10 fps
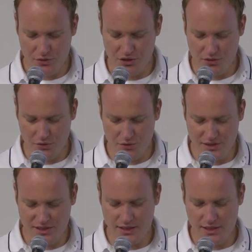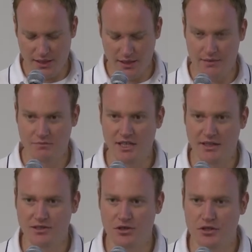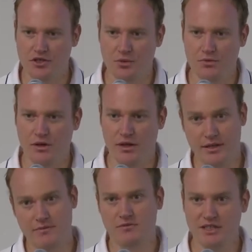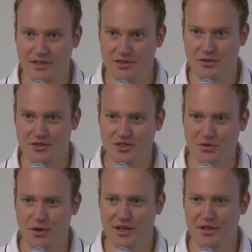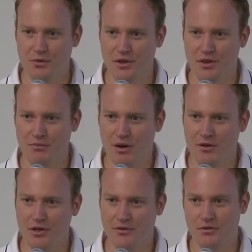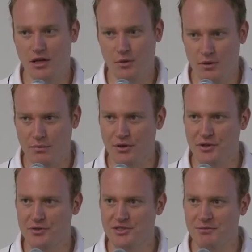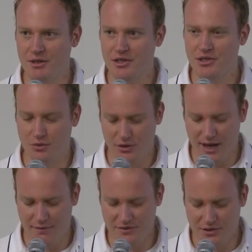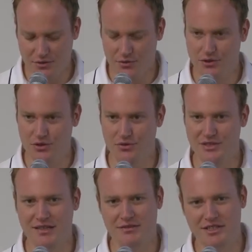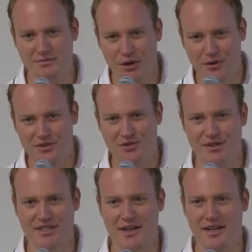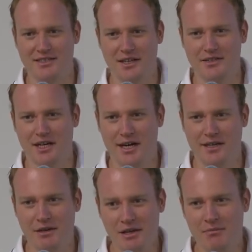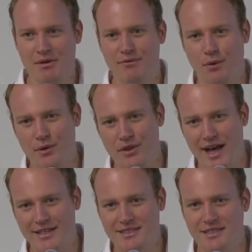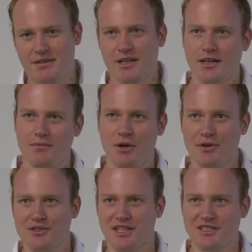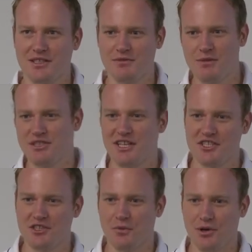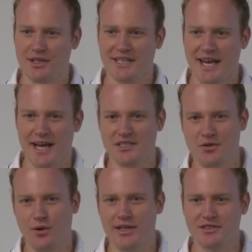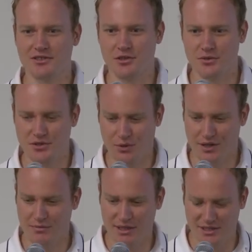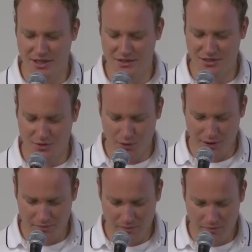use text search and text search sorting with Mongoose, you will have to use at least Mongoose 3.8.9. Before that, Mongoose has a limitation where it can't quite do sorting by text score.